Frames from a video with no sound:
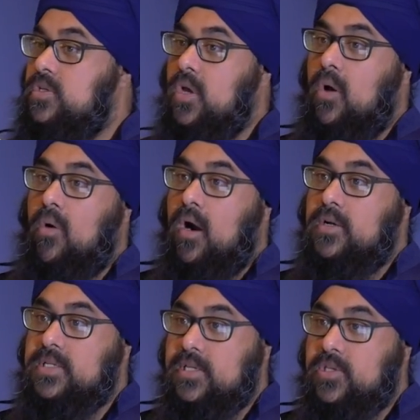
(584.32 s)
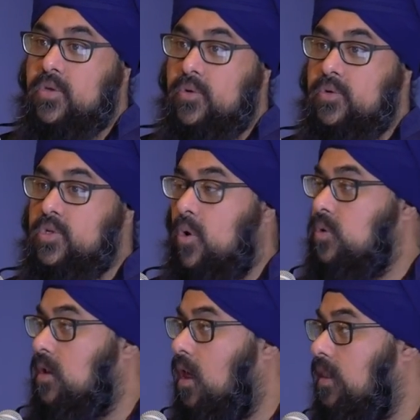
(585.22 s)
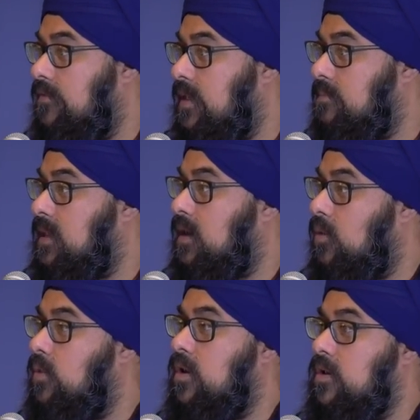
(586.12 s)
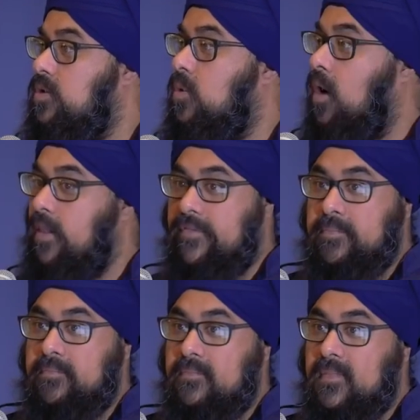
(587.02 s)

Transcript: So our sixth Guru told all of them, we're going to do all of them.